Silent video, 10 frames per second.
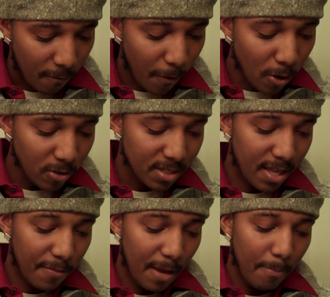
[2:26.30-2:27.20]

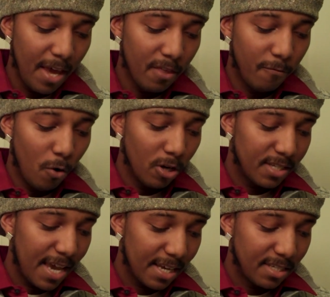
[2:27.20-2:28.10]
First, they pay the foreign
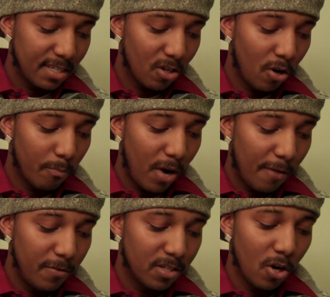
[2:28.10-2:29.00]
taxes on
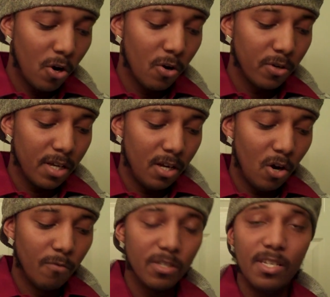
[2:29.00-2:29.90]
profits earned in
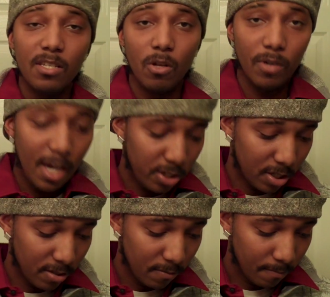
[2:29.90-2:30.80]
overseas
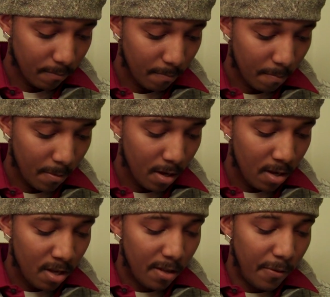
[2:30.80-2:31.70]
location.
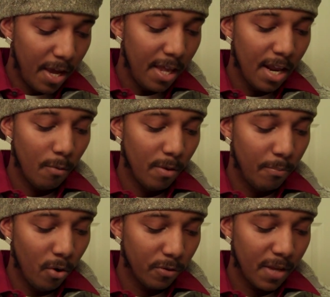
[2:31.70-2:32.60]
Then they
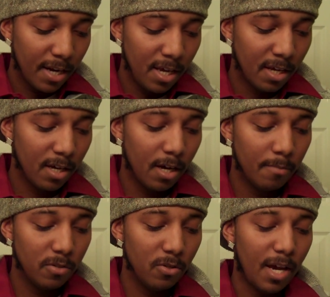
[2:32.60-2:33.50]
report that
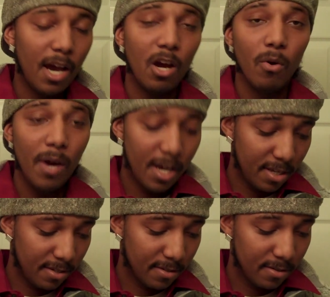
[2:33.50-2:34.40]
income to the
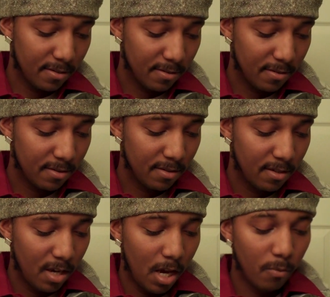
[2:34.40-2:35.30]
IRS
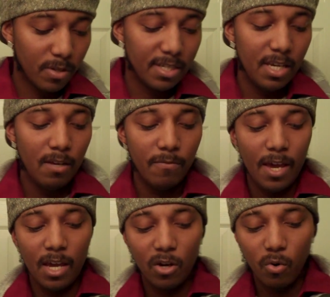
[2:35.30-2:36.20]
and
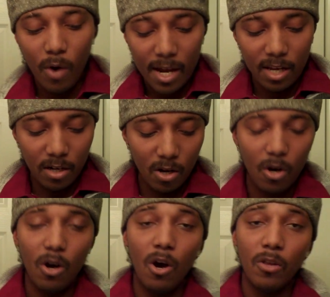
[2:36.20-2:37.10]
receive a credit
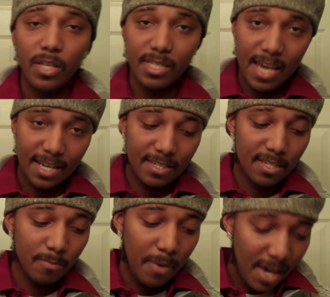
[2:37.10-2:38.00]
on the
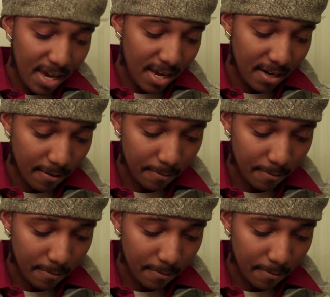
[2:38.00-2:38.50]
taxes paid.